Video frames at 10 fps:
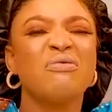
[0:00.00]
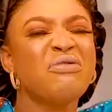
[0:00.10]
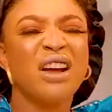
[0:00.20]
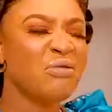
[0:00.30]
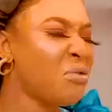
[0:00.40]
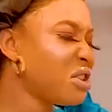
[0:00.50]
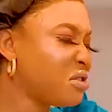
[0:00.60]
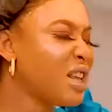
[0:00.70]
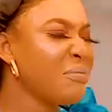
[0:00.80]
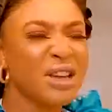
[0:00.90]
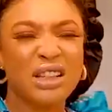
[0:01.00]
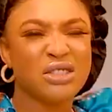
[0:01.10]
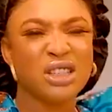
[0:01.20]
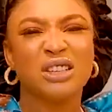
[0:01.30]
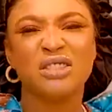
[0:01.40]
What they mean
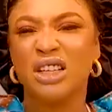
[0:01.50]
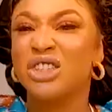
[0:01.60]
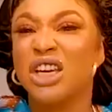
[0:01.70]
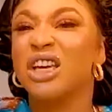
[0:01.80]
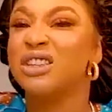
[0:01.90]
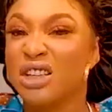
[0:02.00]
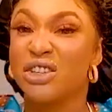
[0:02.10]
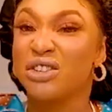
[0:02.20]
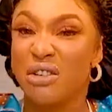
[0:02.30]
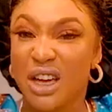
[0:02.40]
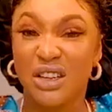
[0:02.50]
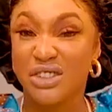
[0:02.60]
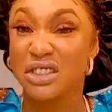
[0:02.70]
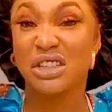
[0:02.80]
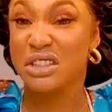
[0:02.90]
is just a, a, chicken dish, okay?
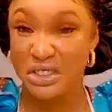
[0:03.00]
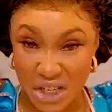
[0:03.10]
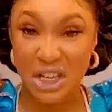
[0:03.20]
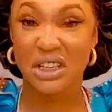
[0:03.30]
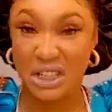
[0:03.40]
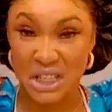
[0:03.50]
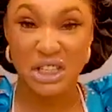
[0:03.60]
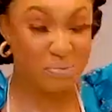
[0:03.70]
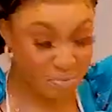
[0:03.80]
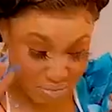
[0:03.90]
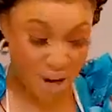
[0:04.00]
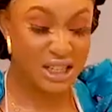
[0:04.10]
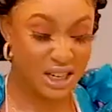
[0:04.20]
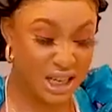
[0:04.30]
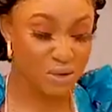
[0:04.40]
Just a chicken dish.
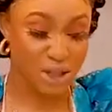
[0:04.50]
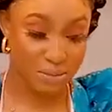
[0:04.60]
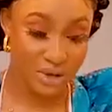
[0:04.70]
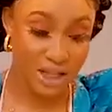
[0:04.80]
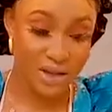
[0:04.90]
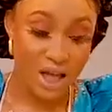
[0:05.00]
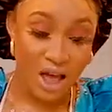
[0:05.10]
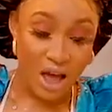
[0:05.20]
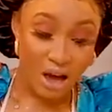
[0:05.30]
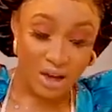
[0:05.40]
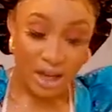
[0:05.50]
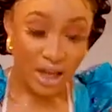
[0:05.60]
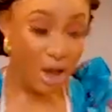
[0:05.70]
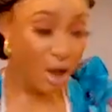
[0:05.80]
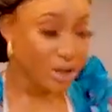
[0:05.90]
Practically, that's what they mean, okay?